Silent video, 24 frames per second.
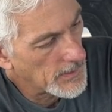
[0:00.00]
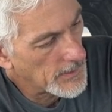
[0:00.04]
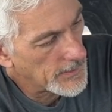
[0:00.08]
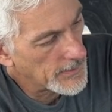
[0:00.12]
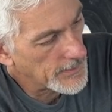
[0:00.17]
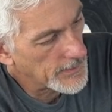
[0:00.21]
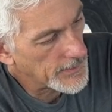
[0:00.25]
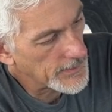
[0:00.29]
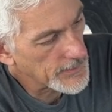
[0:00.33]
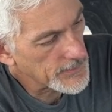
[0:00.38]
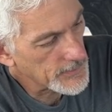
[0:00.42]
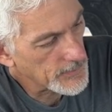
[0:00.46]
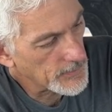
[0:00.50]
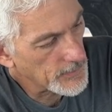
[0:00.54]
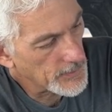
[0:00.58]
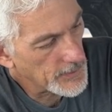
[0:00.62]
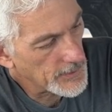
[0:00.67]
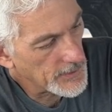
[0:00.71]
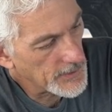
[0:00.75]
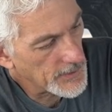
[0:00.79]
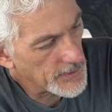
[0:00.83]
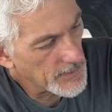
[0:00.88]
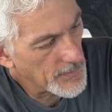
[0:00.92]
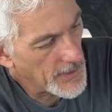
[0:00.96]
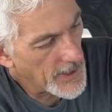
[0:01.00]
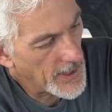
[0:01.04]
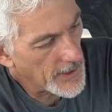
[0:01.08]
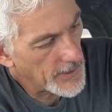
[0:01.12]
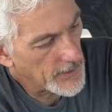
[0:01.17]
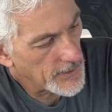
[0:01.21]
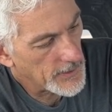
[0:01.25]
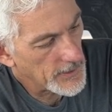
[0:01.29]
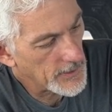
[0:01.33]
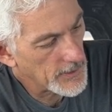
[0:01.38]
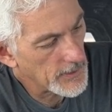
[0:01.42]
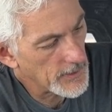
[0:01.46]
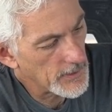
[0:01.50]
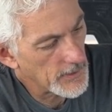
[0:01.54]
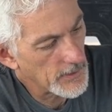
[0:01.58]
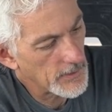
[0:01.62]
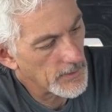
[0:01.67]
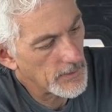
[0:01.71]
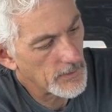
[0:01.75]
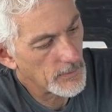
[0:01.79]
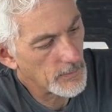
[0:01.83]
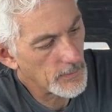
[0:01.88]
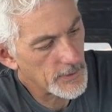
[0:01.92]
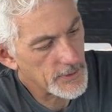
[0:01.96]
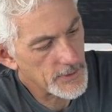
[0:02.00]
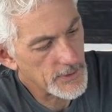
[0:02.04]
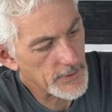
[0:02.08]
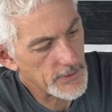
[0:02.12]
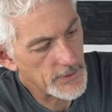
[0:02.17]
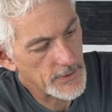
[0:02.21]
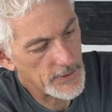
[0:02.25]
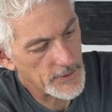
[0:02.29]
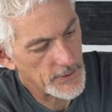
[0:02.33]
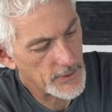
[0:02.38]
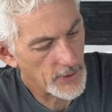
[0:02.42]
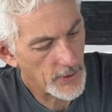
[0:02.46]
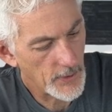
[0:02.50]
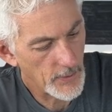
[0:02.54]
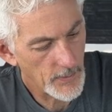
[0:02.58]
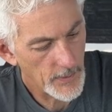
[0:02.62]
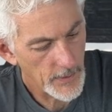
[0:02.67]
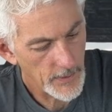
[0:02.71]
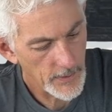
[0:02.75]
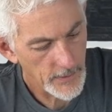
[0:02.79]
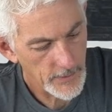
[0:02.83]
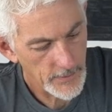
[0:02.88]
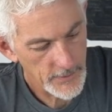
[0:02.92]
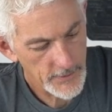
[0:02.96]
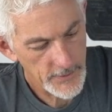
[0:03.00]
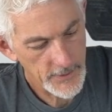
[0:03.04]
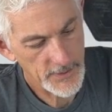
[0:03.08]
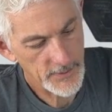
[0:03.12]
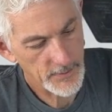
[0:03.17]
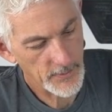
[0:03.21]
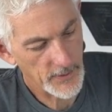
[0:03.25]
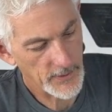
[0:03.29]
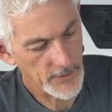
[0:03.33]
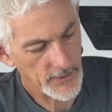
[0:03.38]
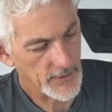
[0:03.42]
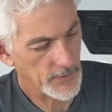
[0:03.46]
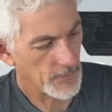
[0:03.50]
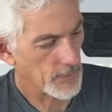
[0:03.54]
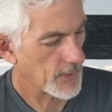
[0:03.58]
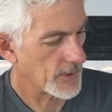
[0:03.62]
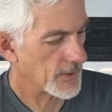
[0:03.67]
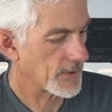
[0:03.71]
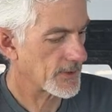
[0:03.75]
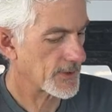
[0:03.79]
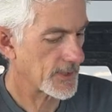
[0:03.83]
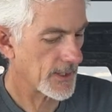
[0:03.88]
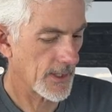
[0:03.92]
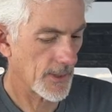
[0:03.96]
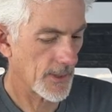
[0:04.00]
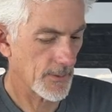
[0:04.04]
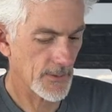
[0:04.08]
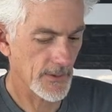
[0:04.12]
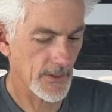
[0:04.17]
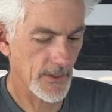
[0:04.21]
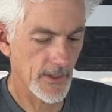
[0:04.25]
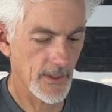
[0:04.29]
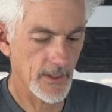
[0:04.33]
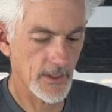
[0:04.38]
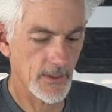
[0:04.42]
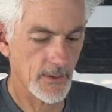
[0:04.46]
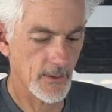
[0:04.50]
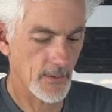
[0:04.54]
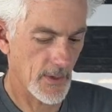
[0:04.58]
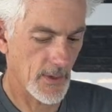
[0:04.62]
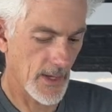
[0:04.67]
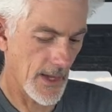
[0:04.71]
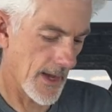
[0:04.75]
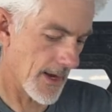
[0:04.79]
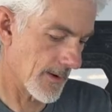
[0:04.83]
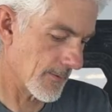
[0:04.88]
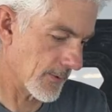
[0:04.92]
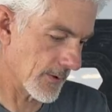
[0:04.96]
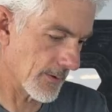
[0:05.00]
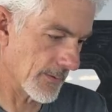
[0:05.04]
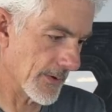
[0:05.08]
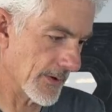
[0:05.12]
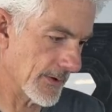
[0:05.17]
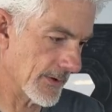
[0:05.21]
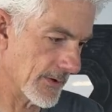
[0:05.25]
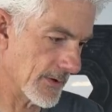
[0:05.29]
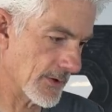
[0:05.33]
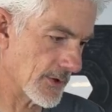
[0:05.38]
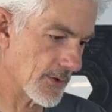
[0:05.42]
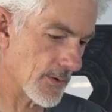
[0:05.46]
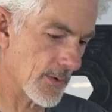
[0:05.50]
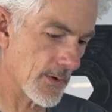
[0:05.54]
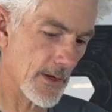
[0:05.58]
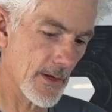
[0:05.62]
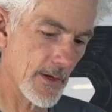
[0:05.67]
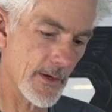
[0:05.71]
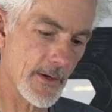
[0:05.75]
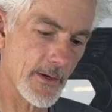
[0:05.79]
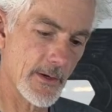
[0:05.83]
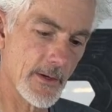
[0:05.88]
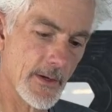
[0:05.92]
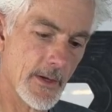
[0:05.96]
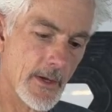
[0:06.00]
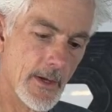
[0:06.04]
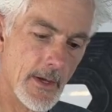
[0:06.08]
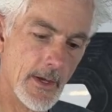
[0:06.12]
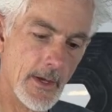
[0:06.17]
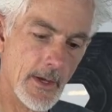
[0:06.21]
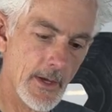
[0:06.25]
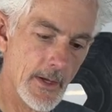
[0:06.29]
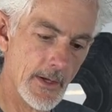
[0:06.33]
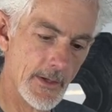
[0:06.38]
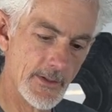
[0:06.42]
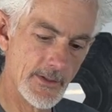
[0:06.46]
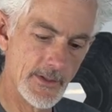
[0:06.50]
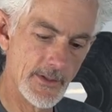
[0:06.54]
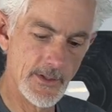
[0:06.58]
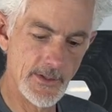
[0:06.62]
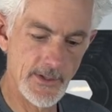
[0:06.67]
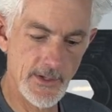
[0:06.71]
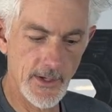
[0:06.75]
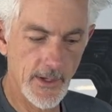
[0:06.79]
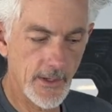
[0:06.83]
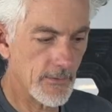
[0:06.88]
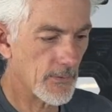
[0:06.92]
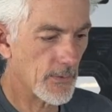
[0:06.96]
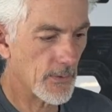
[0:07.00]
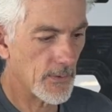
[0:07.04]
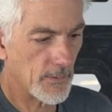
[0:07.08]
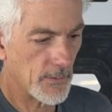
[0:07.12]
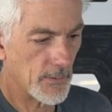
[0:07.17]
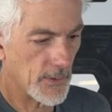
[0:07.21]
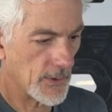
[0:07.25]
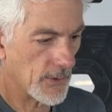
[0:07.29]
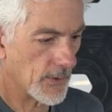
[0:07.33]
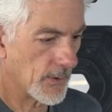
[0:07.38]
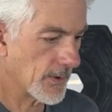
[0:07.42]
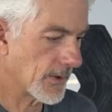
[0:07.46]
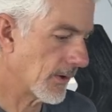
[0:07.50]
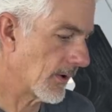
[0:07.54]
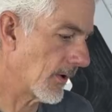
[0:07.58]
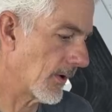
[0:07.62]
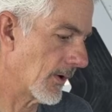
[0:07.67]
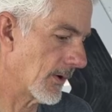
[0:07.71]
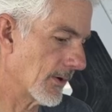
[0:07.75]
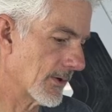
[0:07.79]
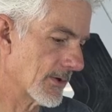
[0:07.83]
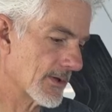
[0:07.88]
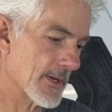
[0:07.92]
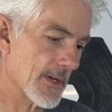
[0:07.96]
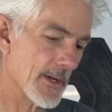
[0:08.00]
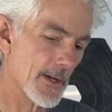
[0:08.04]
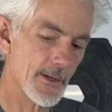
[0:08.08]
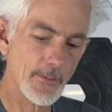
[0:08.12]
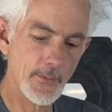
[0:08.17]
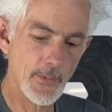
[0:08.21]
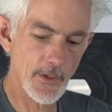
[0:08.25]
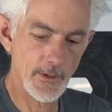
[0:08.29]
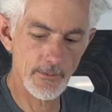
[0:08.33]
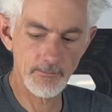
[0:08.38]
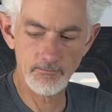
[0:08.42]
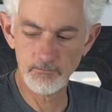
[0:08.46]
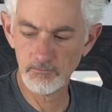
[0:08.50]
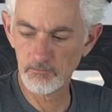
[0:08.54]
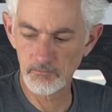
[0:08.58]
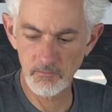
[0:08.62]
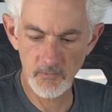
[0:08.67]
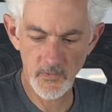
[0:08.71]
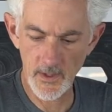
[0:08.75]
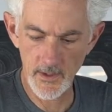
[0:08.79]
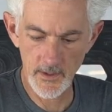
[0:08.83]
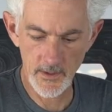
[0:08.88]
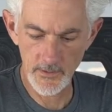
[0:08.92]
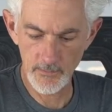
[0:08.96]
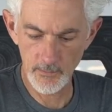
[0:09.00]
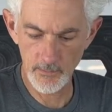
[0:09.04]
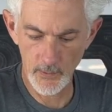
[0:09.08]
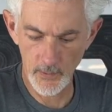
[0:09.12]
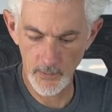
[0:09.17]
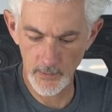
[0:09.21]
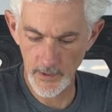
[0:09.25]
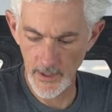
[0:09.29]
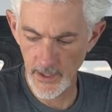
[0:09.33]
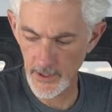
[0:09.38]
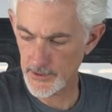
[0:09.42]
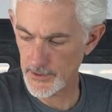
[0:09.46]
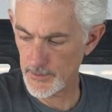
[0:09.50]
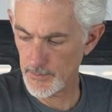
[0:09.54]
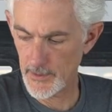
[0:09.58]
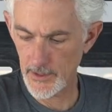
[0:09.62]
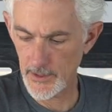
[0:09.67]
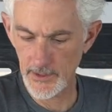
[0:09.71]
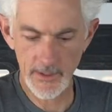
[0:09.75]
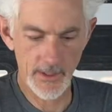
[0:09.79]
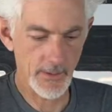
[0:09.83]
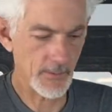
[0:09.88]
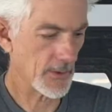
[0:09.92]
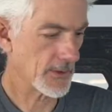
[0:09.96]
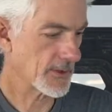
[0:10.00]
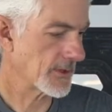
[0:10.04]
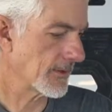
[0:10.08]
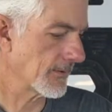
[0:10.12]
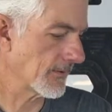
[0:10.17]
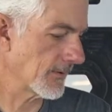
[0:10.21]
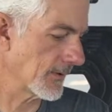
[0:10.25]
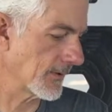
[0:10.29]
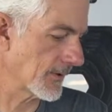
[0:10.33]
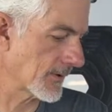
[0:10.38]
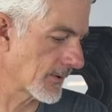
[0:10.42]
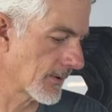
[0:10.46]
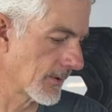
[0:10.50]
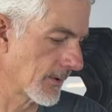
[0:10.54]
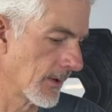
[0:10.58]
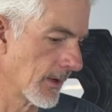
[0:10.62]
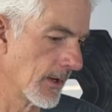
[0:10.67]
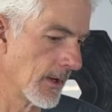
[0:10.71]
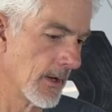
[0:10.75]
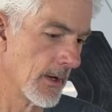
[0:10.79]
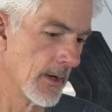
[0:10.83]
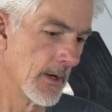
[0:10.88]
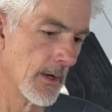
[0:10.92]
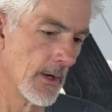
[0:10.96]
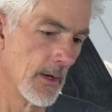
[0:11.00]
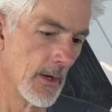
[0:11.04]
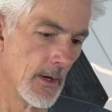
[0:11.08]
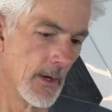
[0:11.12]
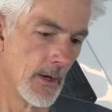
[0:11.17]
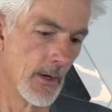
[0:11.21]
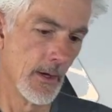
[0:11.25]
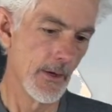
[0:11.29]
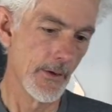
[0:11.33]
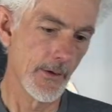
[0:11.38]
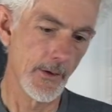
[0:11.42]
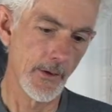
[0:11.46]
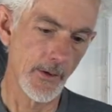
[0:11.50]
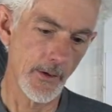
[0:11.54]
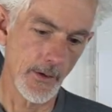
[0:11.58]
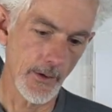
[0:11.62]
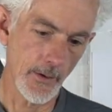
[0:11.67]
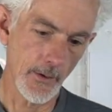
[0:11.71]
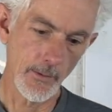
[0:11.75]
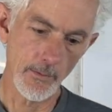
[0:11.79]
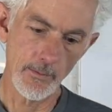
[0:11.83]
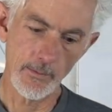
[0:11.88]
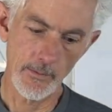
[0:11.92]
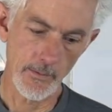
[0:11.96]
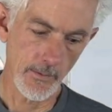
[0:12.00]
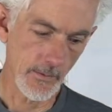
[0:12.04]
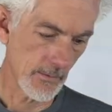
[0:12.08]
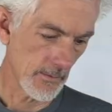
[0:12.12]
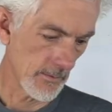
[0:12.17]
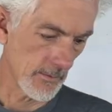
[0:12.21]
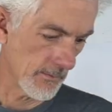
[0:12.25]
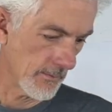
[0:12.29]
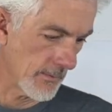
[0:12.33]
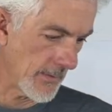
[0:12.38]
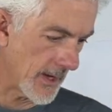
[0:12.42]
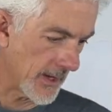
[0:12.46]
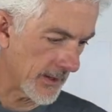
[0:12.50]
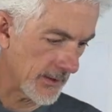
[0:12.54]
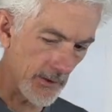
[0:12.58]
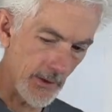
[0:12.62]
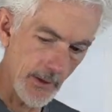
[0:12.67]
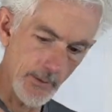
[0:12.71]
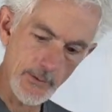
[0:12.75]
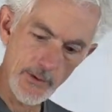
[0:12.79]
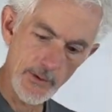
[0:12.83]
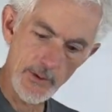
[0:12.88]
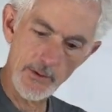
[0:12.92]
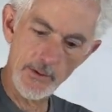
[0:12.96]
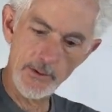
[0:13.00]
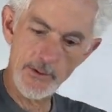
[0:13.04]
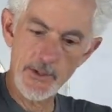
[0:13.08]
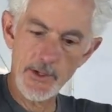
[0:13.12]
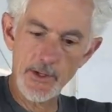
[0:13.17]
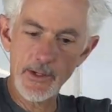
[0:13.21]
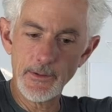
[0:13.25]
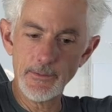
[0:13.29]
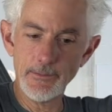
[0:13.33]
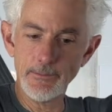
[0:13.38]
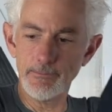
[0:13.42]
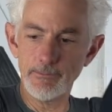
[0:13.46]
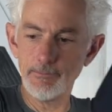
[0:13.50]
It doesn't really matter which of these you go in, it just depends on what your setup's like. You can put them on the short end. It's designed for them to go on the long side, but that won't actually make that much difference. And there you go. Mat drops inside.